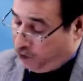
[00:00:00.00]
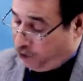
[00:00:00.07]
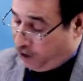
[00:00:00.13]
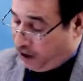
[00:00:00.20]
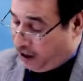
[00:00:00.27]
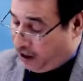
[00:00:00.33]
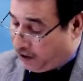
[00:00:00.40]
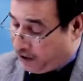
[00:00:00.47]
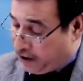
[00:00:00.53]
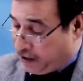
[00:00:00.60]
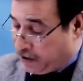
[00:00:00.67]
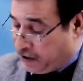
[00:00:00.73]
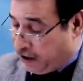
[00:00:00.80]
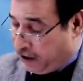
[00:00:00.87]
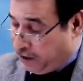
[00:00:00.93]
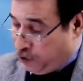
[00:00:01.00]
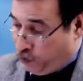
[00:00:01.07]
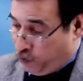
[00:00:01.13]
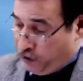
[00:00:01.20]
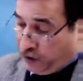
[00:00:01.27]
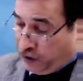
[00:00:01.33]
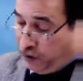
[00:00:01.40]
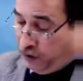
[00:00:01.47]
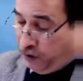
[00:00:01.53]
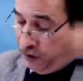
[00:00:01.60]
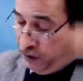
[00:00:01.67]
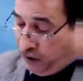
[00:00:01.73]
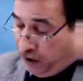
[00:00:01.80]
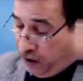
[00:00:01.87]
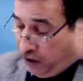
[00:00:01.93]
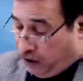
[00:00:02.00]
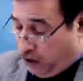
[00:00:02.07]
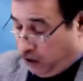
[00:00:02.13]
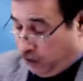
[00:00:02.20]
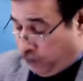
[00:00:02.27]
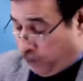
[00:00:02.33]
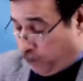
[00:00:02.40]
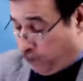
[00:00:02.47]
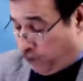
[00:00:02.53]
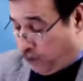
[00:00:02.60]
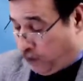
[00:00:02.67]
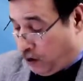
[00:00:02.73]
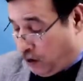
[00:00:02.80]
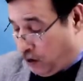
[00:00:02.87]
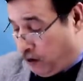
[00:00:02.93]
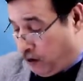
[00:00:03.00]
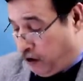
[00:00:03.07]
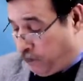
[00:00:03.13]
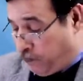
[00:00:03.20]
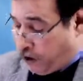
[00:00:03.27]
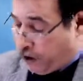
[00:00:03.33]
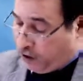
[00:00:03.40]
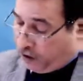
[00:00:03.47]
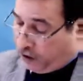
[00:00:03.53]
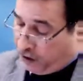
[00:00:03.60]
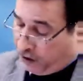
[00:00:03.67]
as I said a moment ago, dividend,